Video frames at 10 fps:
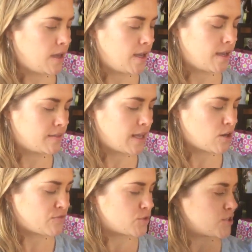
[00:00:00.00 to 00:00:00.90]
And
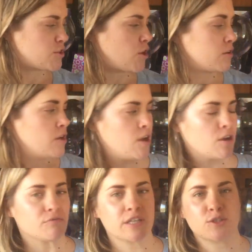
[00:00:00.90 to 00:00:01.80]
then I've also got
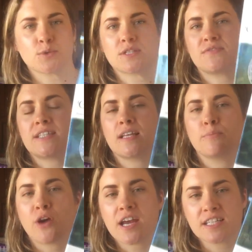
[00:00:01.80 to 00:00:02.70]
Rituals of
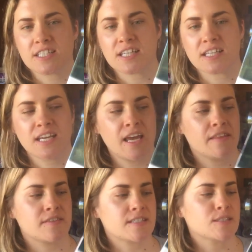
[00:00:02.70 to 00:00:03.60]
Celebration.
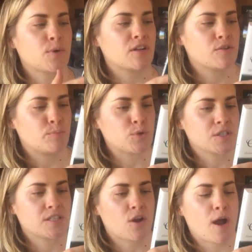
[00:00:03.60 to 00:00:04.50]
This is one of the
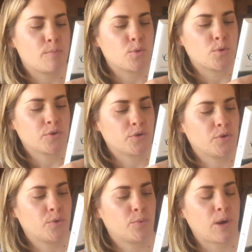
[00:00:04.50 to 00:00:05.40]
books that I bought
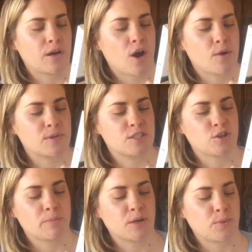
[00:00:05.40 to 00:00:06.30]
when I was
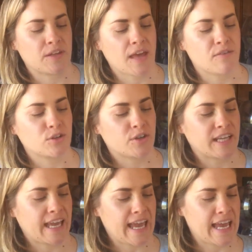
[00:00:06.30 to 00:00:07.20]
shopping with Avalon
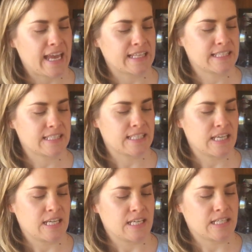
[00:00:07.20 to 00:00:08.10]
and Cairns.
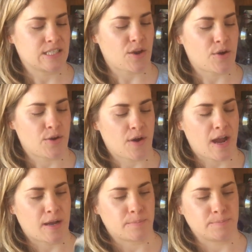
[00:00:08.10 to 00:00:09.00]
So
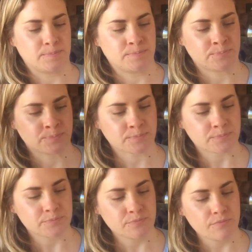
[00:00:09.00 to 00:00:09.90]
I
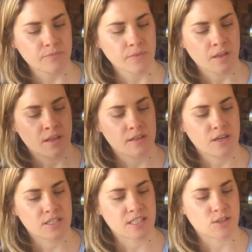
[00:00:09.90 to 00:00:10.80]

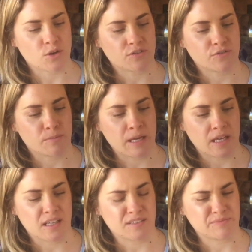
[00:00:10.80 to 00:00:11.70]
think I just got it from
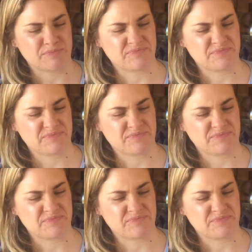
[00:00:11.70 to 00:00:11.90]
a